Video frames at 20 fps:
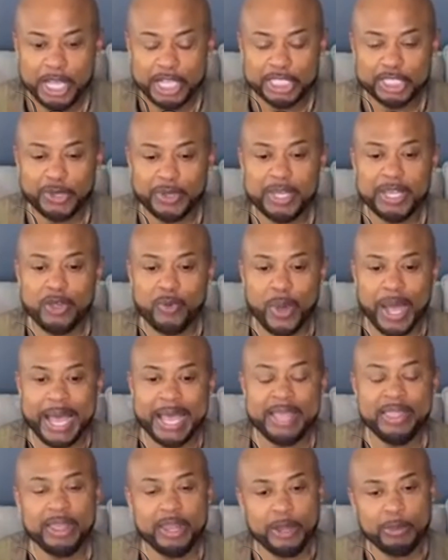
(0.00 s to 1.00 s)
So anyway,
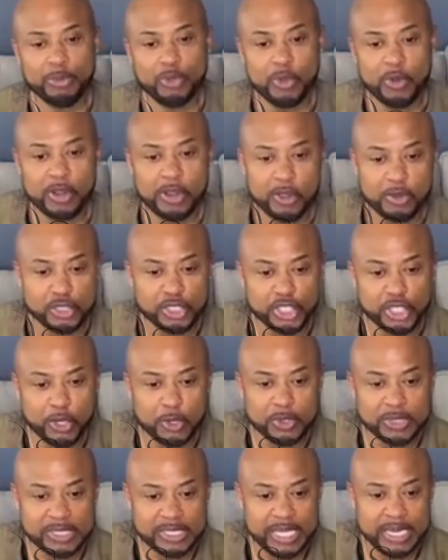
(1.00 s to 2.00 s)
I ended up doing her
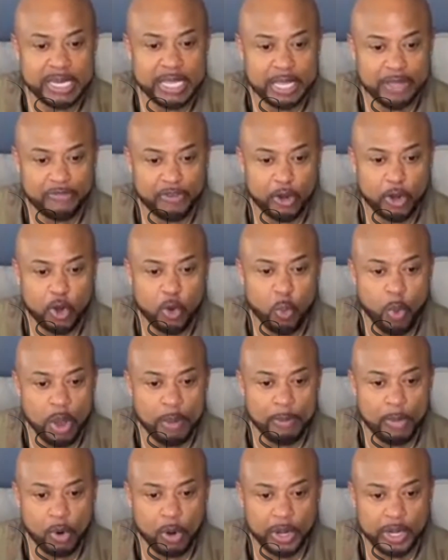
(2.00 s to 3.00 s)
show, sitting in for her
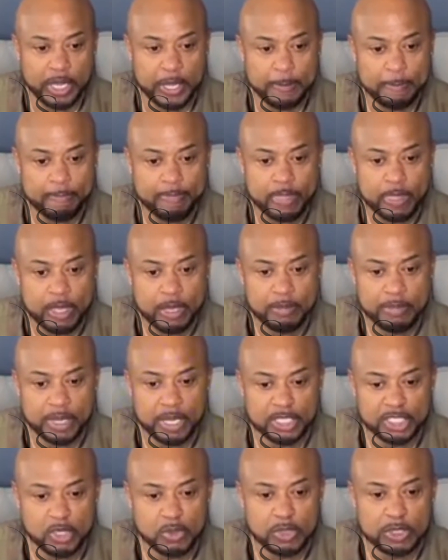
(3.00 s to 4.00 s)
one morning,
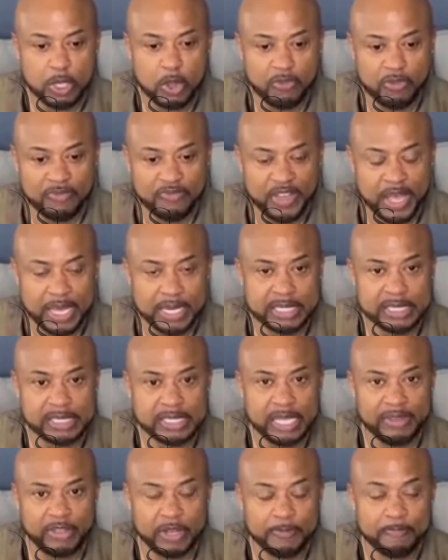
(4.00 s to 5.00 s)
because she was on from 5 to
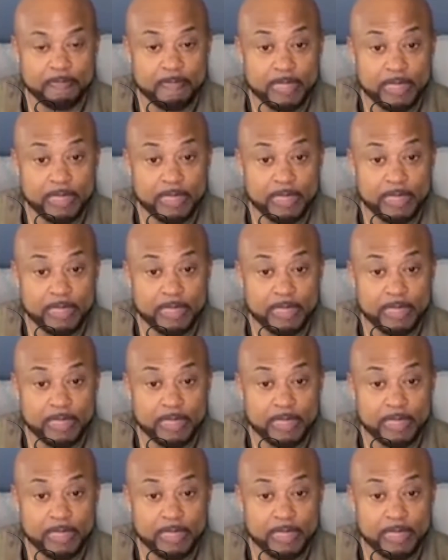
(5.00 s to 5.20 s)
7.